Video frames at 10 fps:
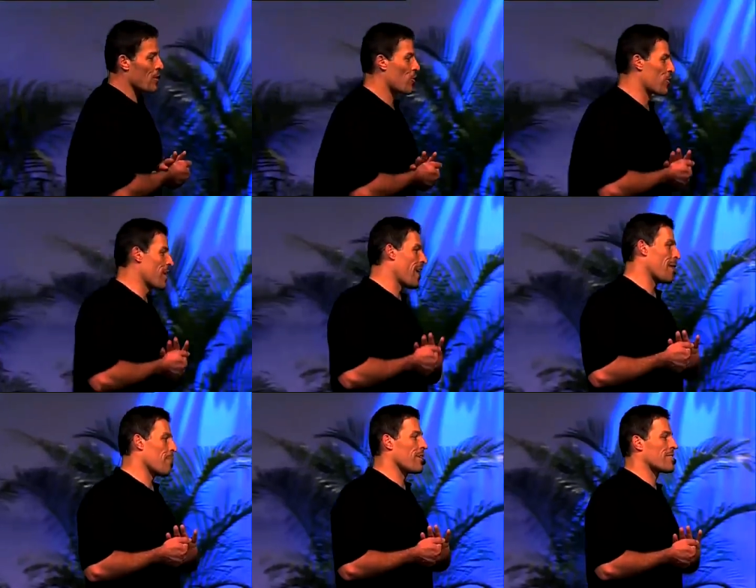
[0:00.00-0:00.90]
learn
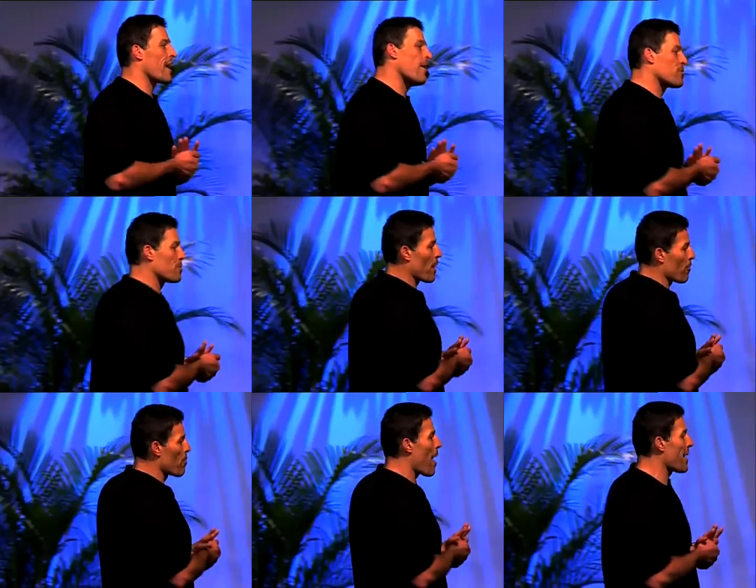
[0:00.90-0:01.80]
again myself, to get
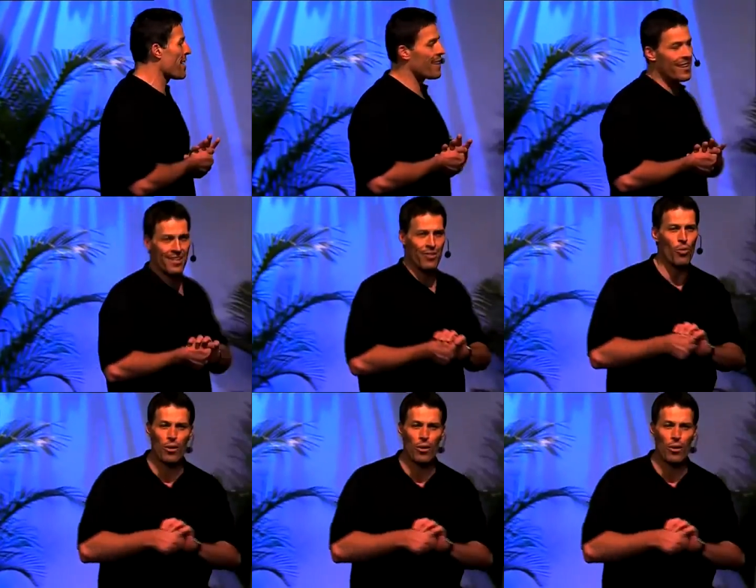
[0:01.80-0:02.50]
reminded what it